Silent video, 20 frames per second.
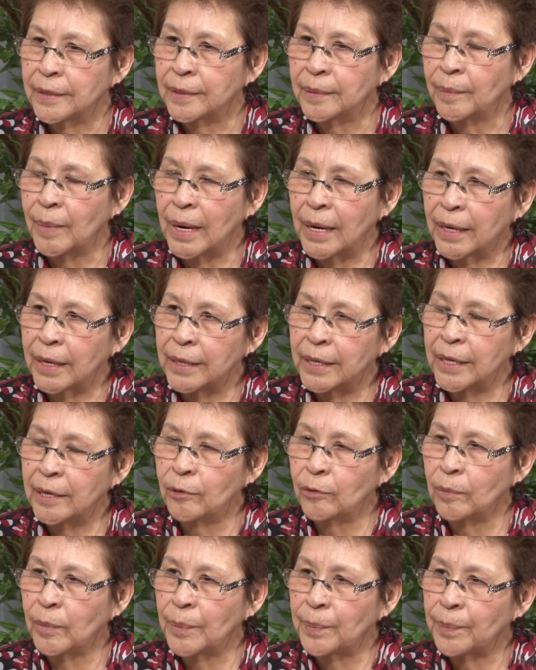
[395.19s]
Maga niin
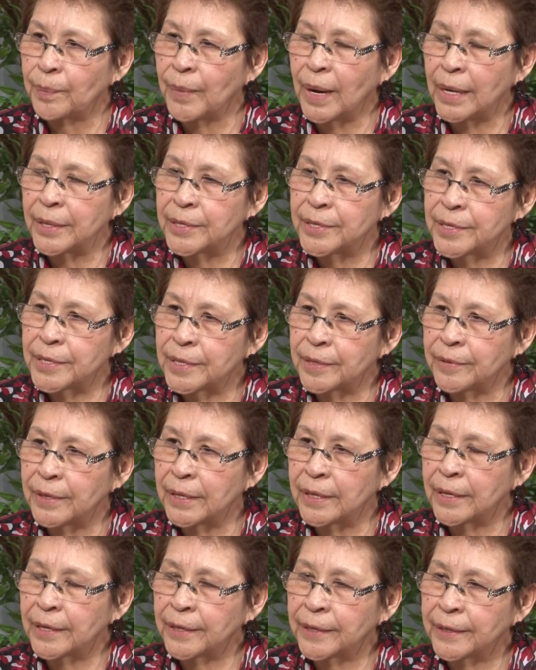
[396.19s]
oman matsin.